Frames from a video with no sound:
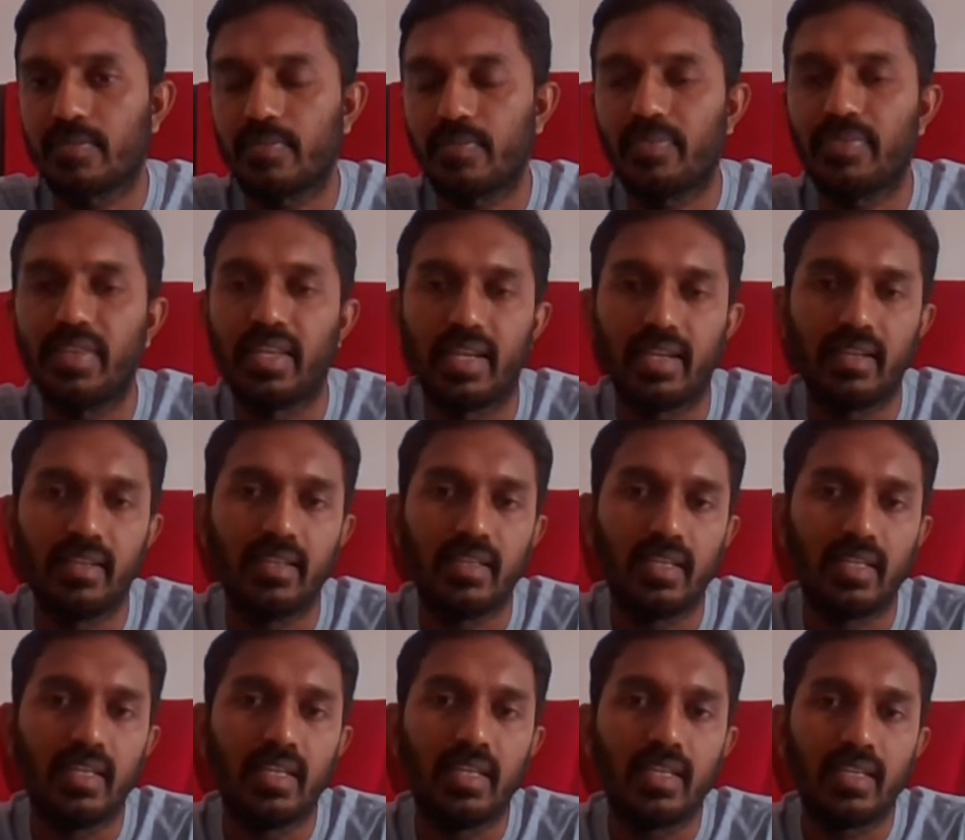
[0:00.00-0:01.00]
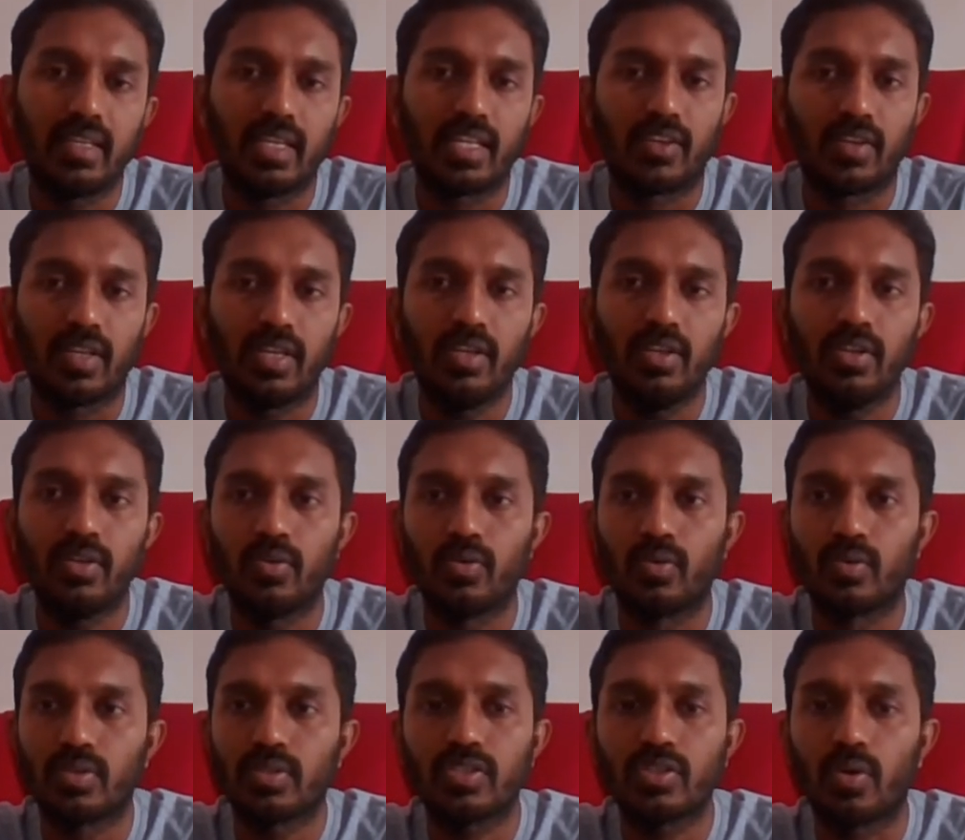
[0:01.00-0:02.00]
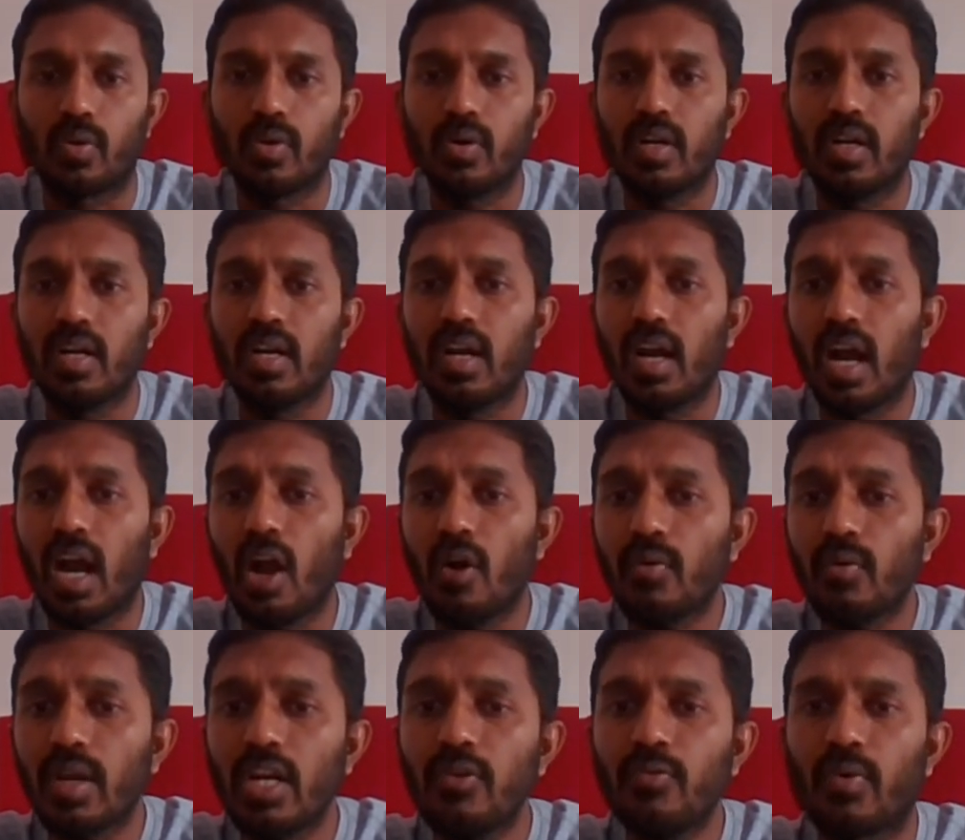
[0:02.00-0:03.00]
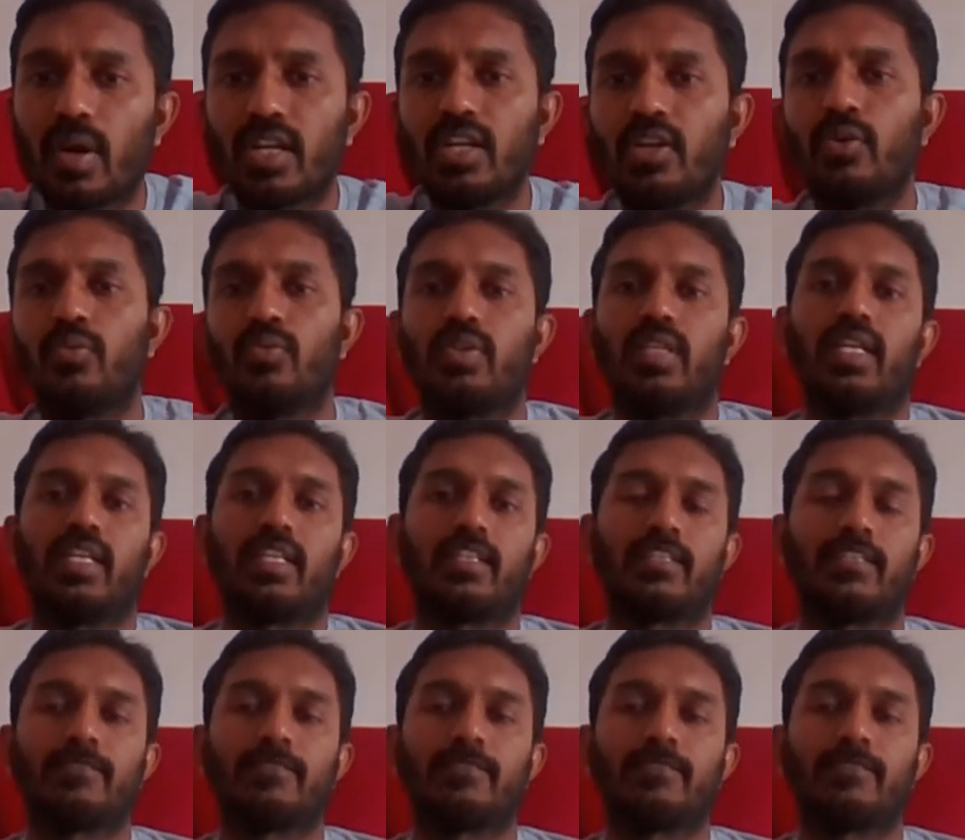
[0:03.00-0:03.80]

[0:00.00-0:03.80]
Then it will lose. So how can white do that?